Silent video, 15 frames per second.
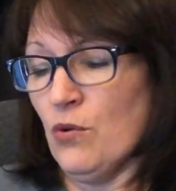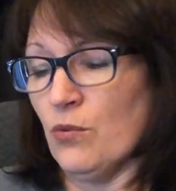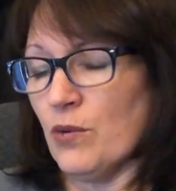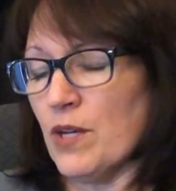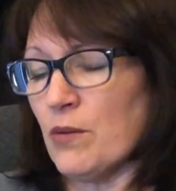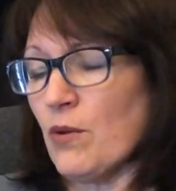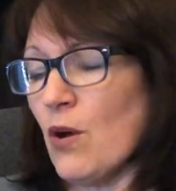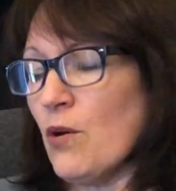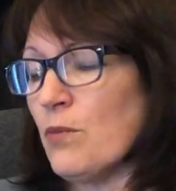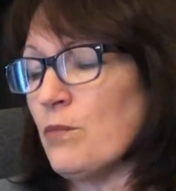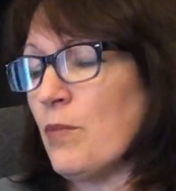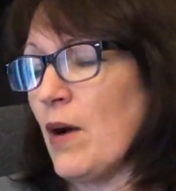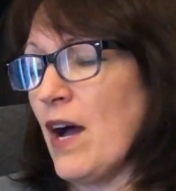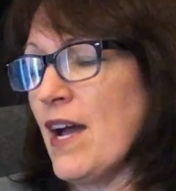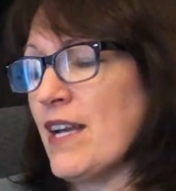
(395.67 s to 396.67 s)
We rode
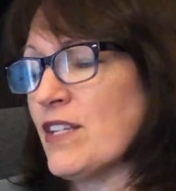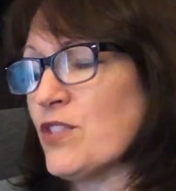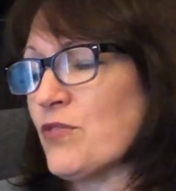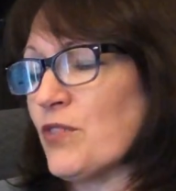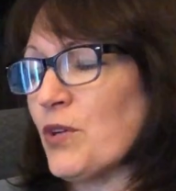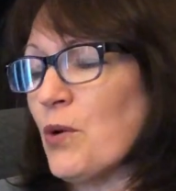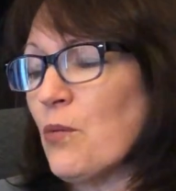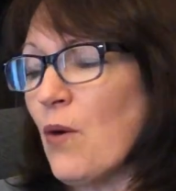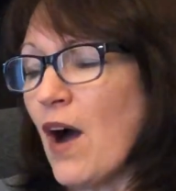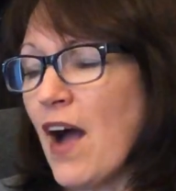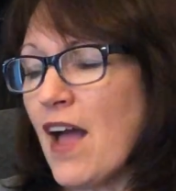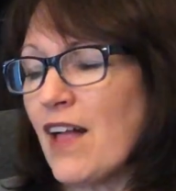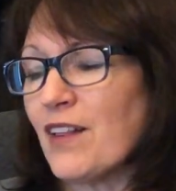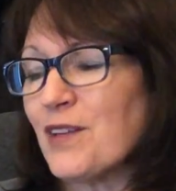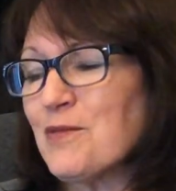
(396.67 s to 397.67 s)
bikes for a
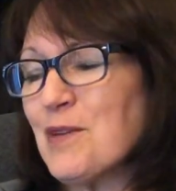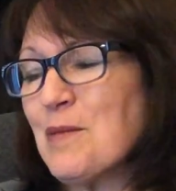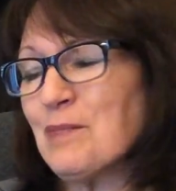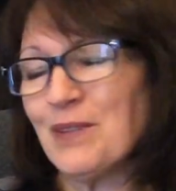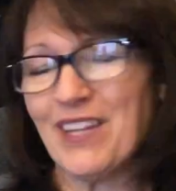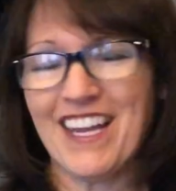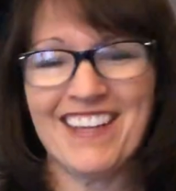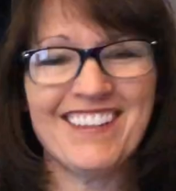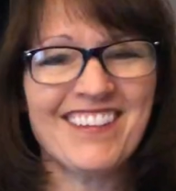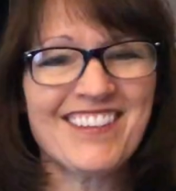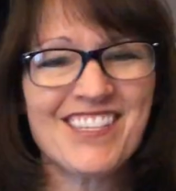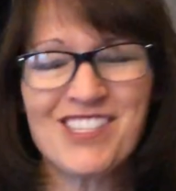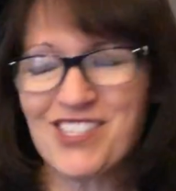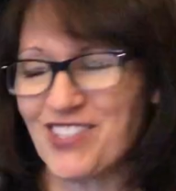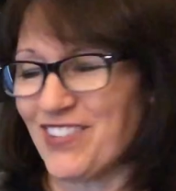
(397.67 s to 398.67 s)
while and we played on
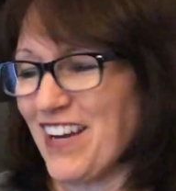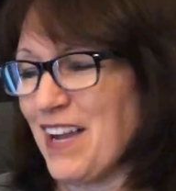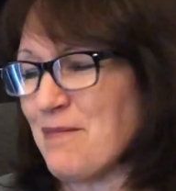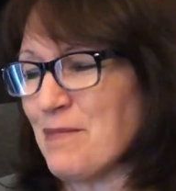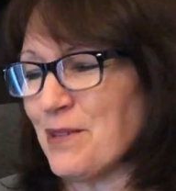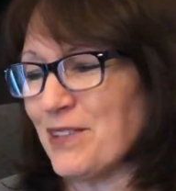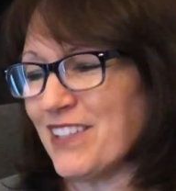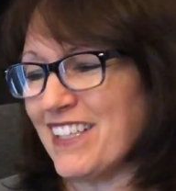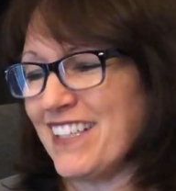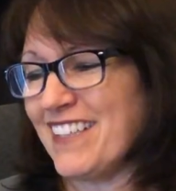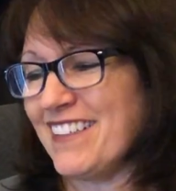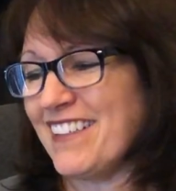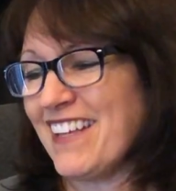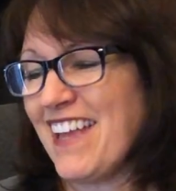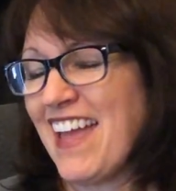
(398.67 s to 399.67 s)
the
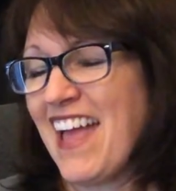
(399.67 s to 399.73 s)
trampoline.